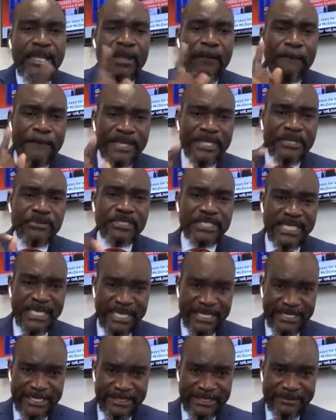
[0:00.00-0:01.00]
Bill
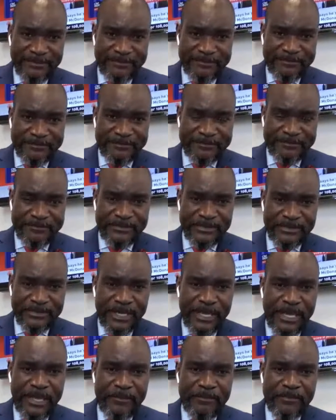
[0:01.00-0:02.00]
10,
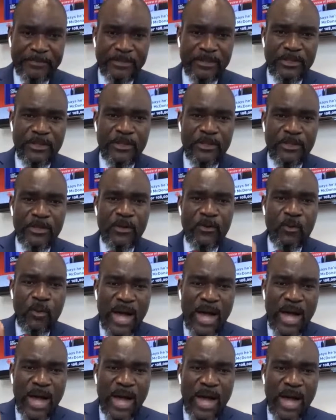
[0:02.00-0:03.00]
okay,
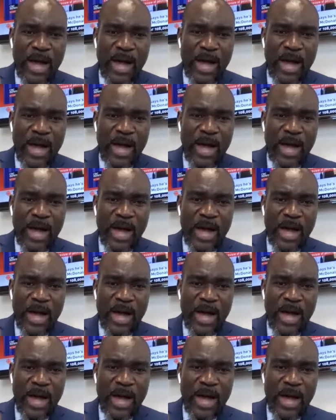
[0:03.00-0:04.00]
wants to
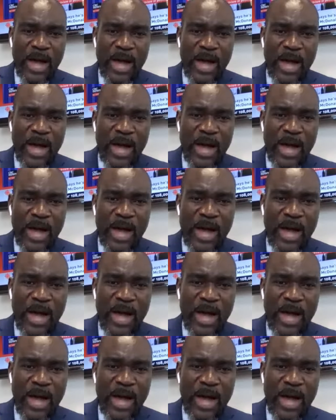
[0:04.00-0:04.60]
abolish that.